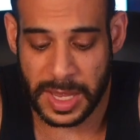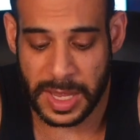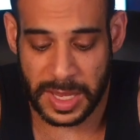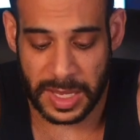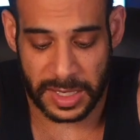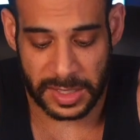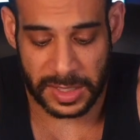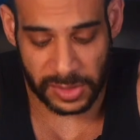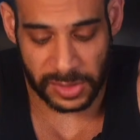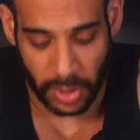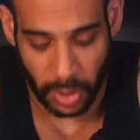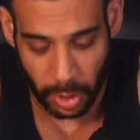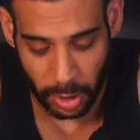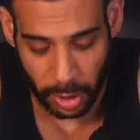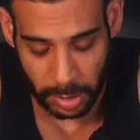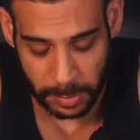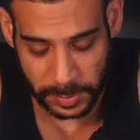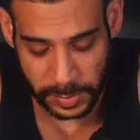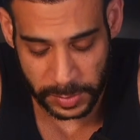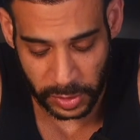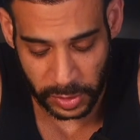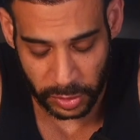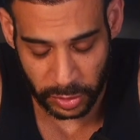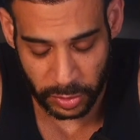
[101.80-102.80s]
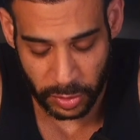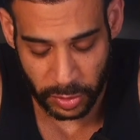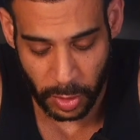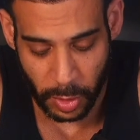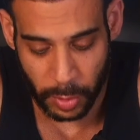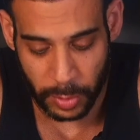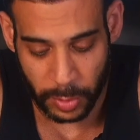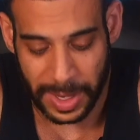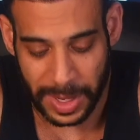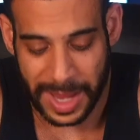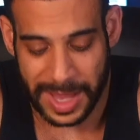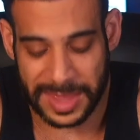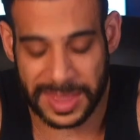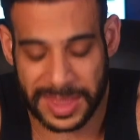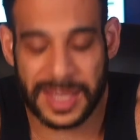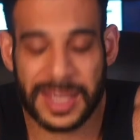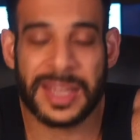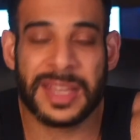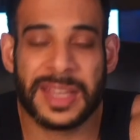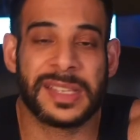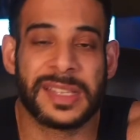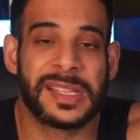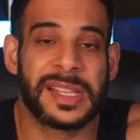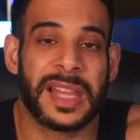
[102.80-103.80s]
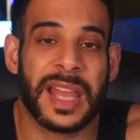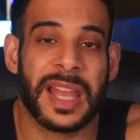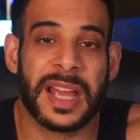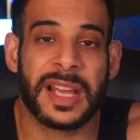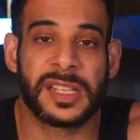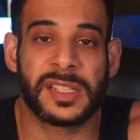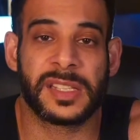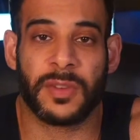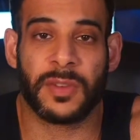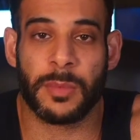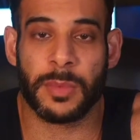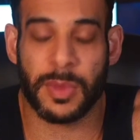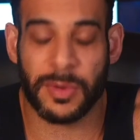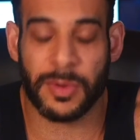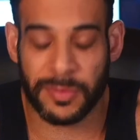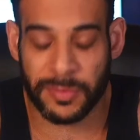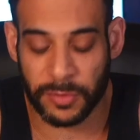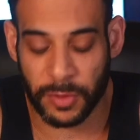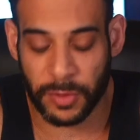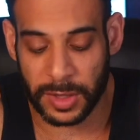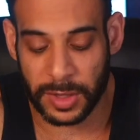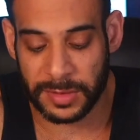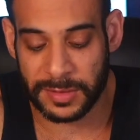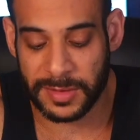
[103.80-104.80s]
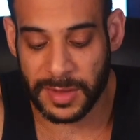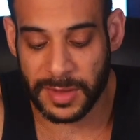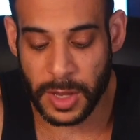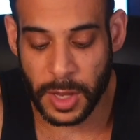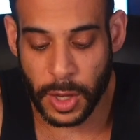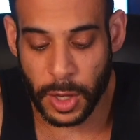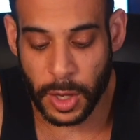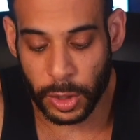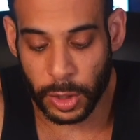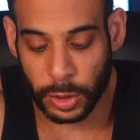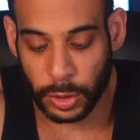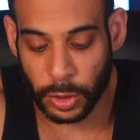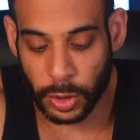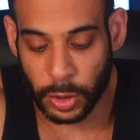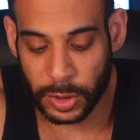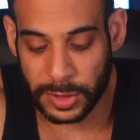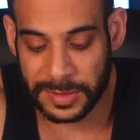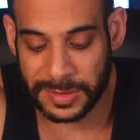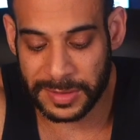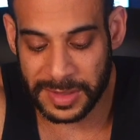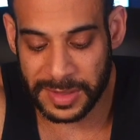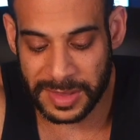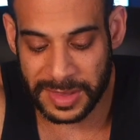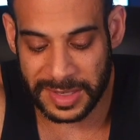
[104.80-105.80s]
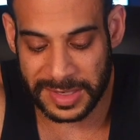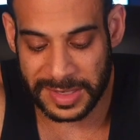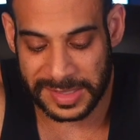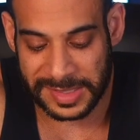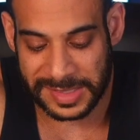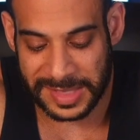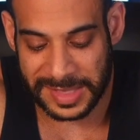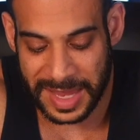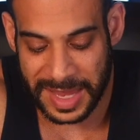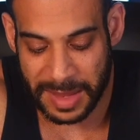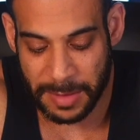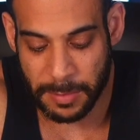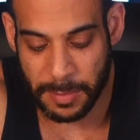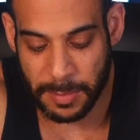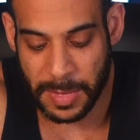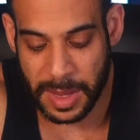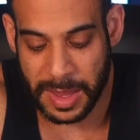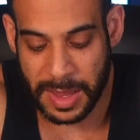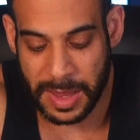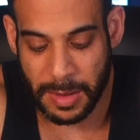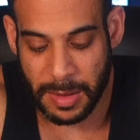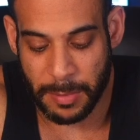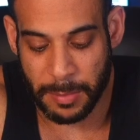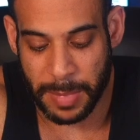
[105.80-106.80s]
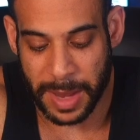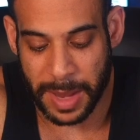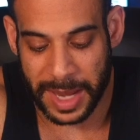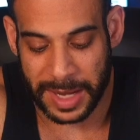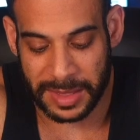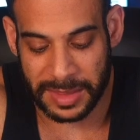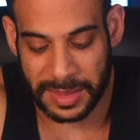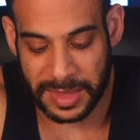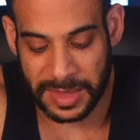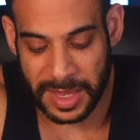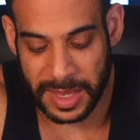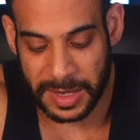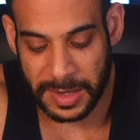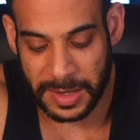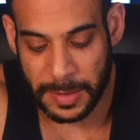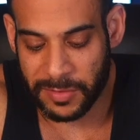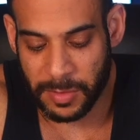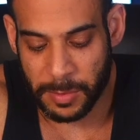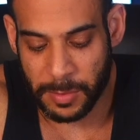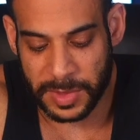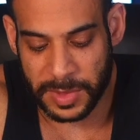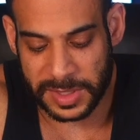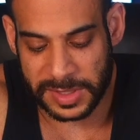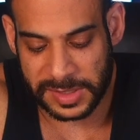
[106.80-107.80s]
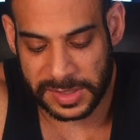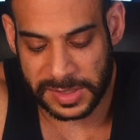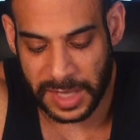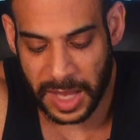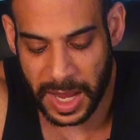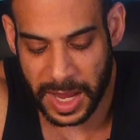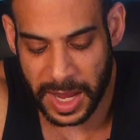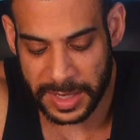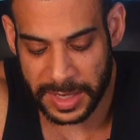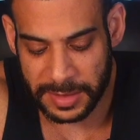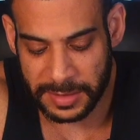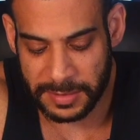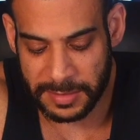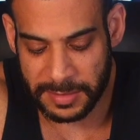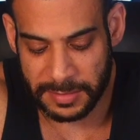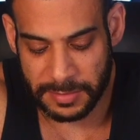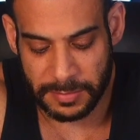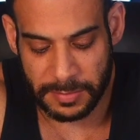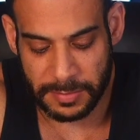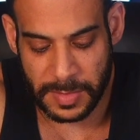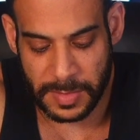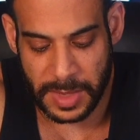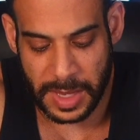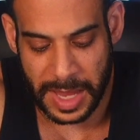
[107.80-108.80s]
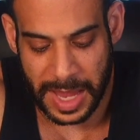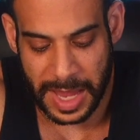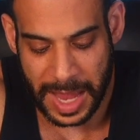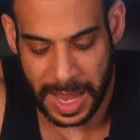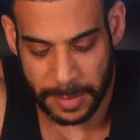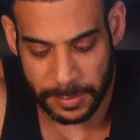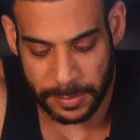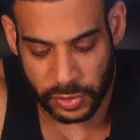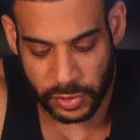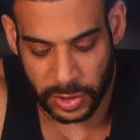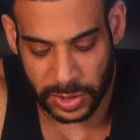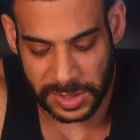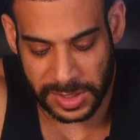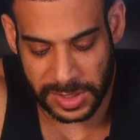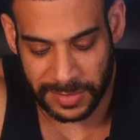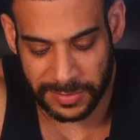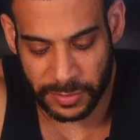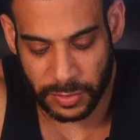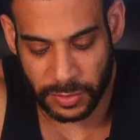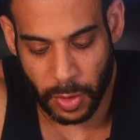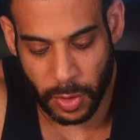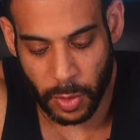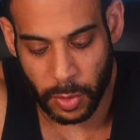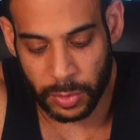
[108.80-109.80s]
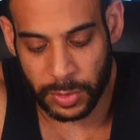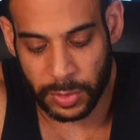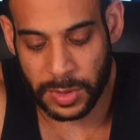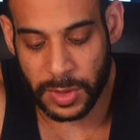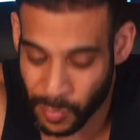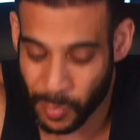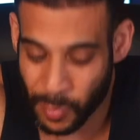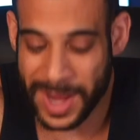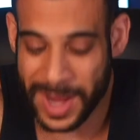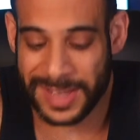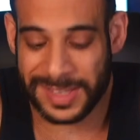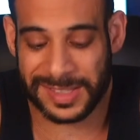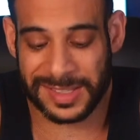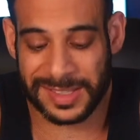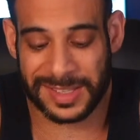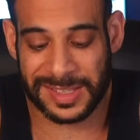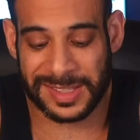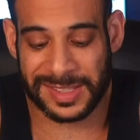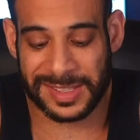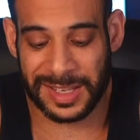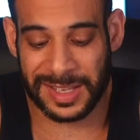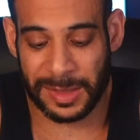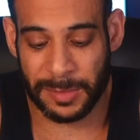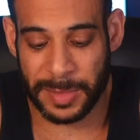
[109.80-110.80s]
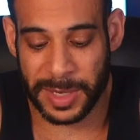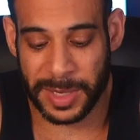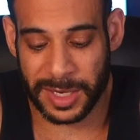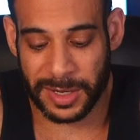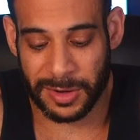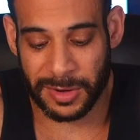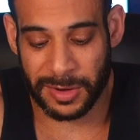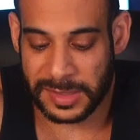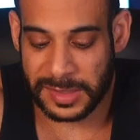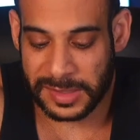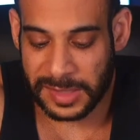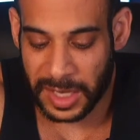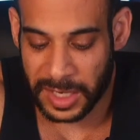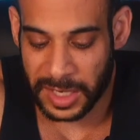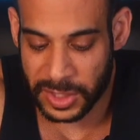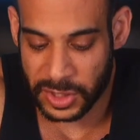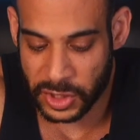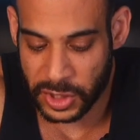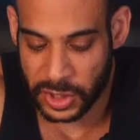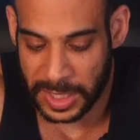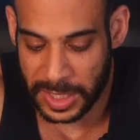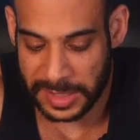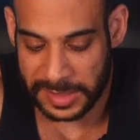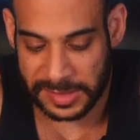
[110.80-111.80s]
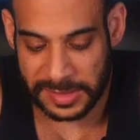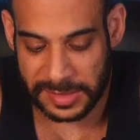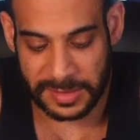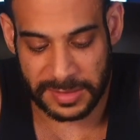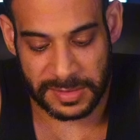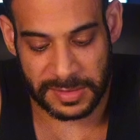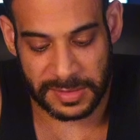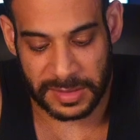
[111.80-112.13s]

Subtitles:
his arms are grown. I think his legs from the front looked the same back then. From the side, hamstrings have grown. Waist is still bigger. Side chest,